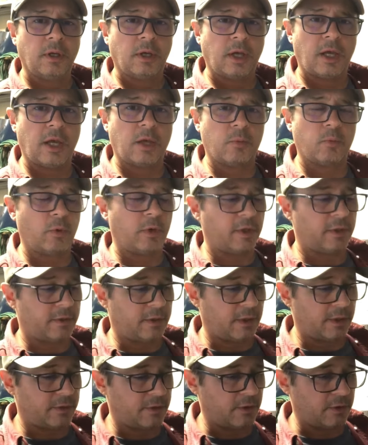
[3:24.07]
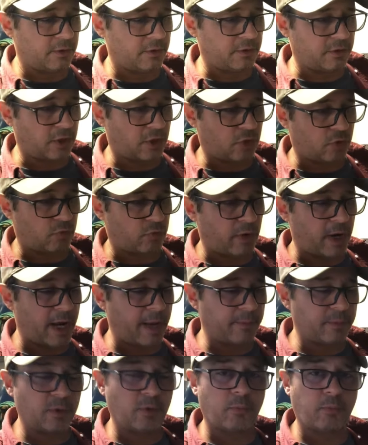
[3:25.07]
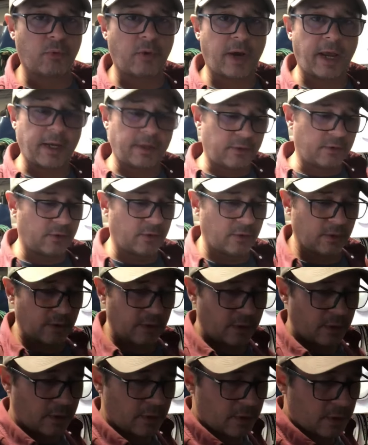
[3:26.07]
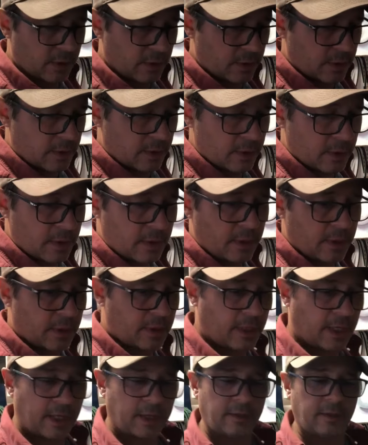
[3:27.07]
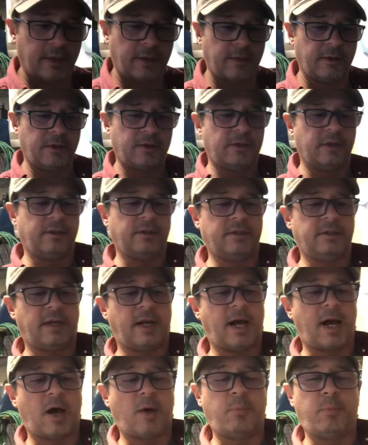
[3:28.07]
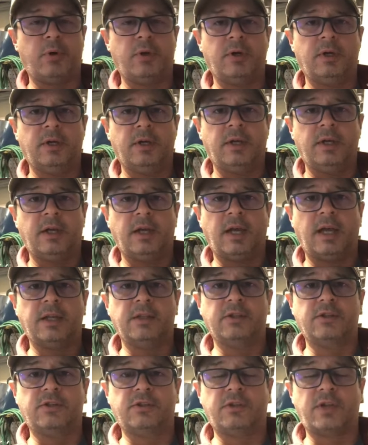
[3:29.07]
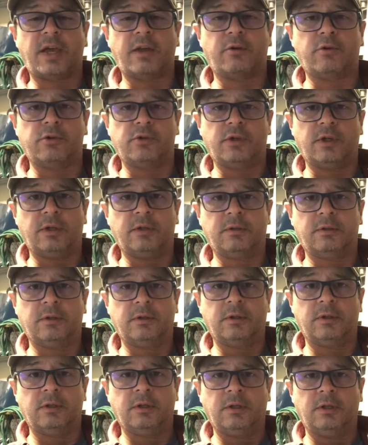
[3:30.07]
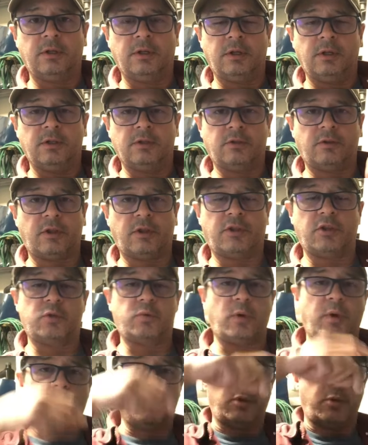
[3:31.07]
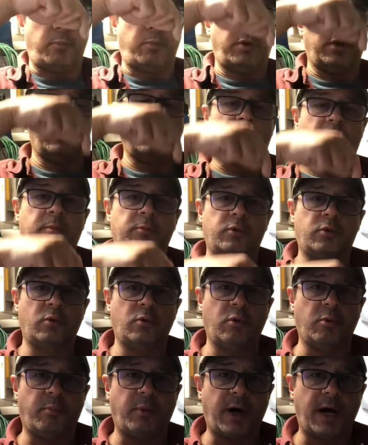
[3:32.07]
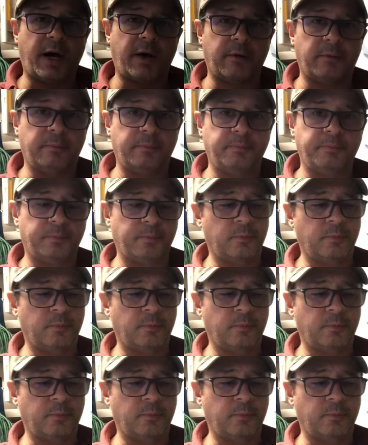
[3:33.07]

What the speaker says: and what it does is it grabs the brass kind of like this at the top and centers it so that this way when the pin comes through the bottom,